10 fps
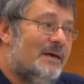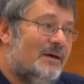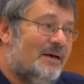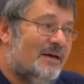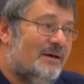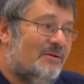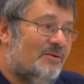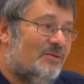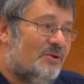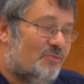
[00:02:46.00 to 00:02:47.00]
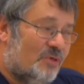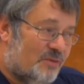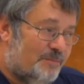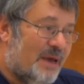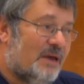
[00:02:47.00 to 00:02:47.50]
the
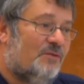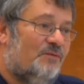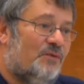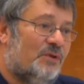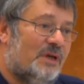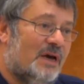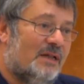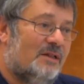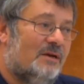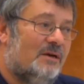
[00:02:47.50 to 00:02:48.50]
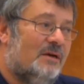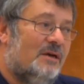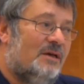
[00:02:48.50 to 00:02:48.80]
respect for the other,